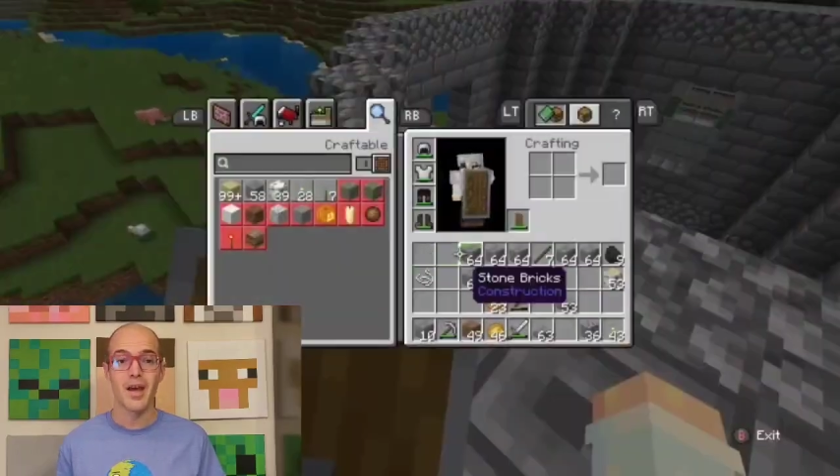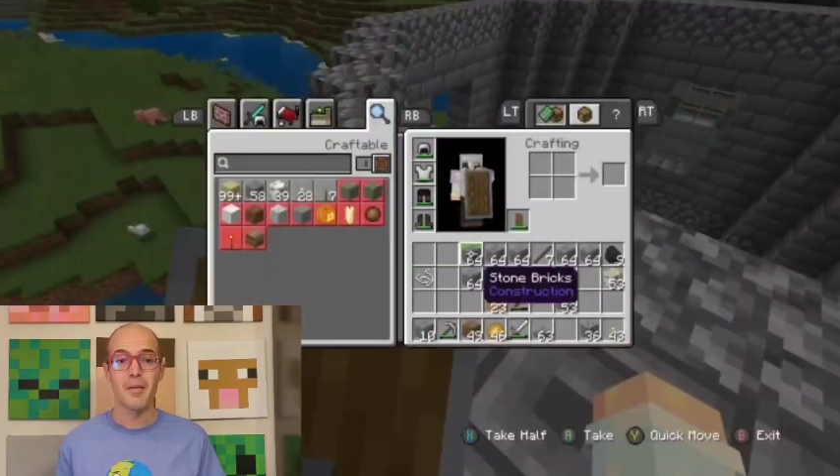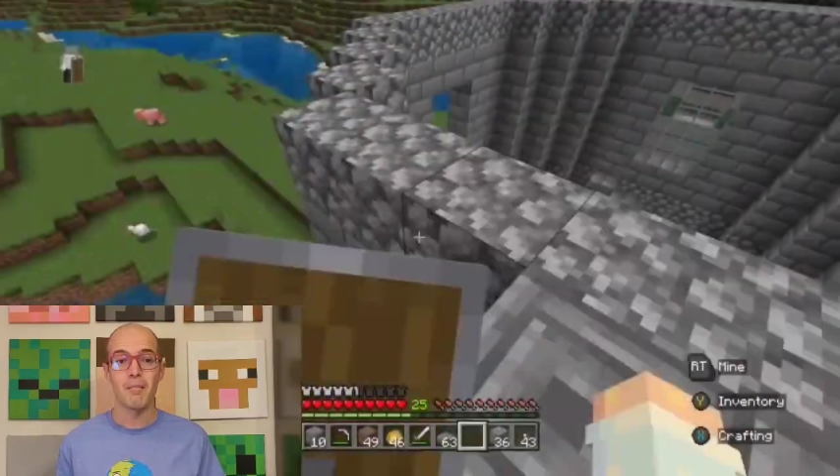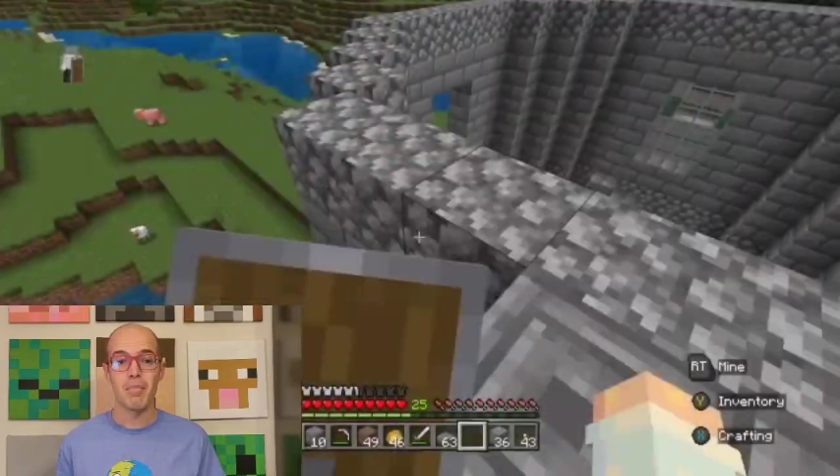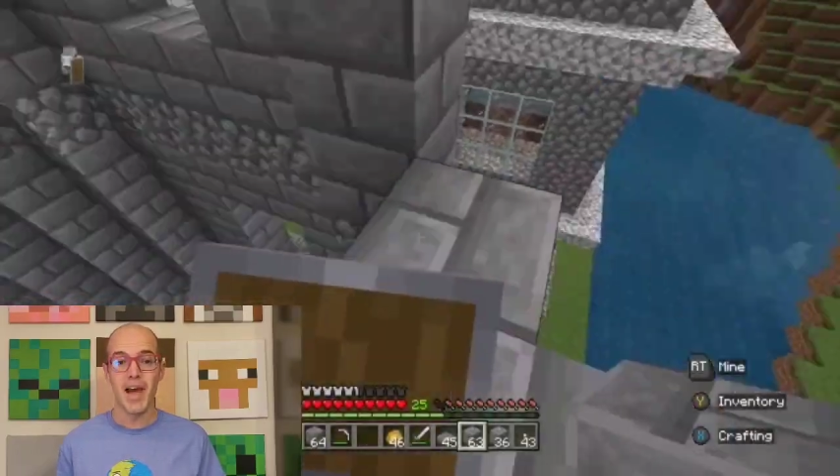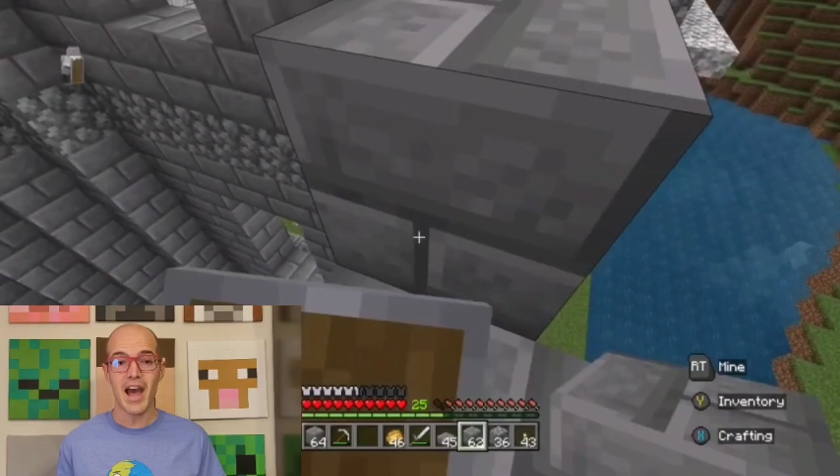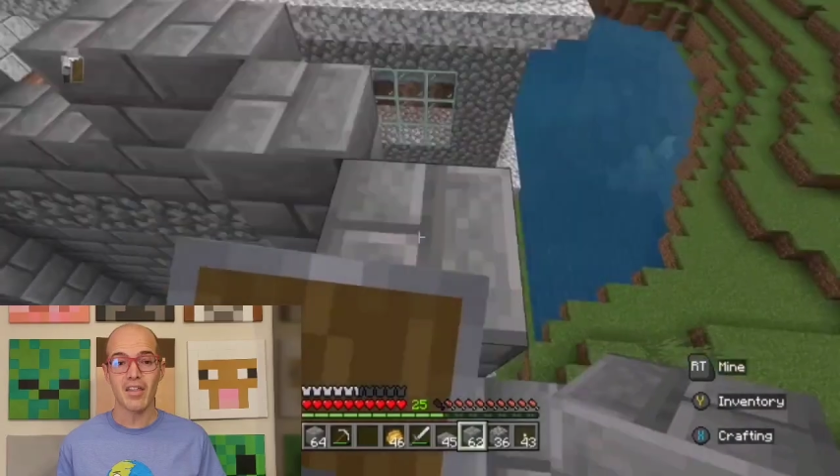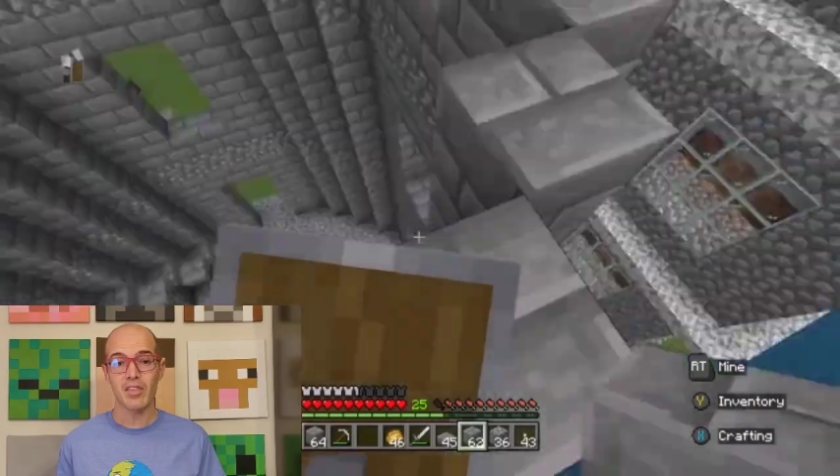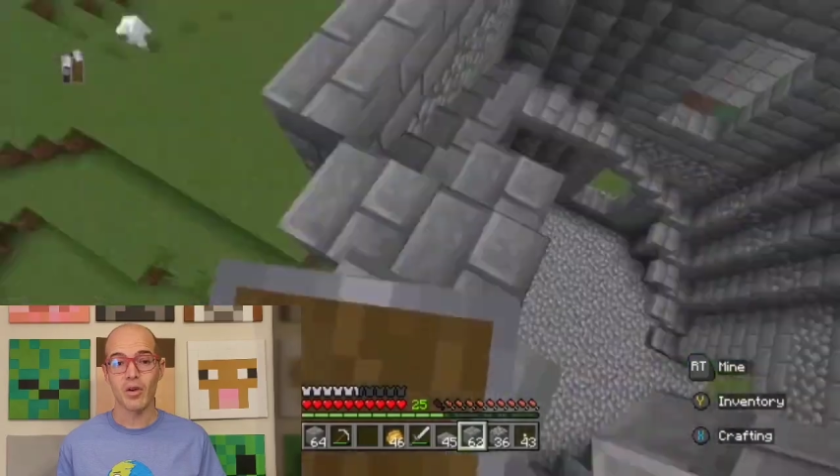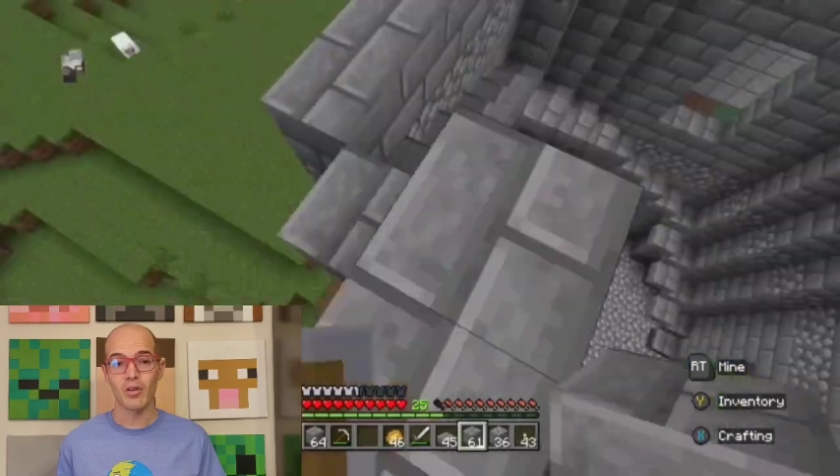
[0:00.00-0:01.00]

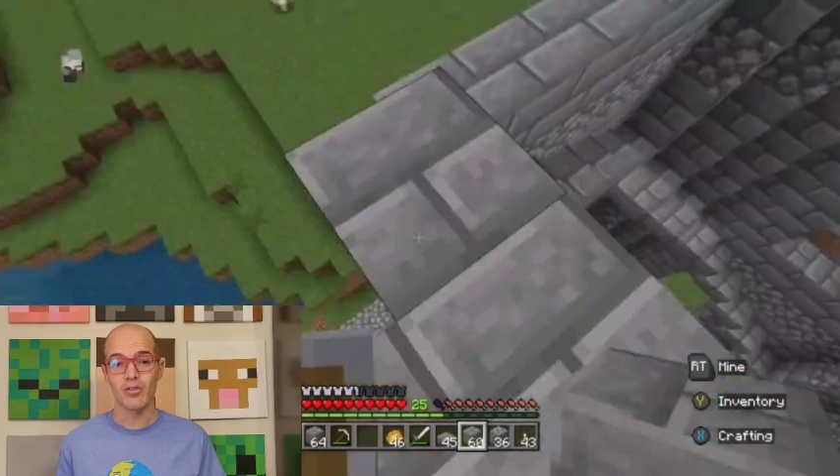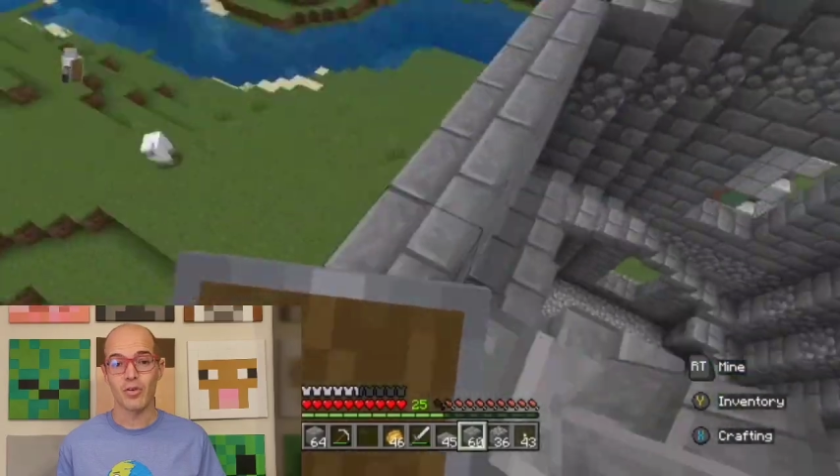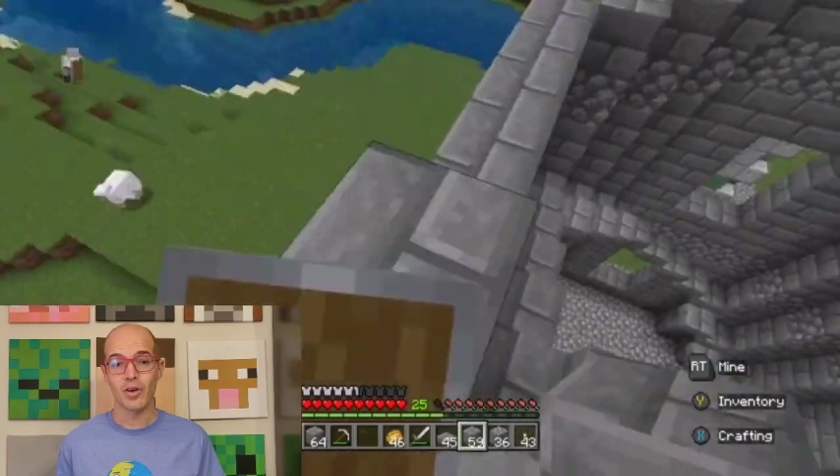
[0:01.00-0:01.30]
Bath, known for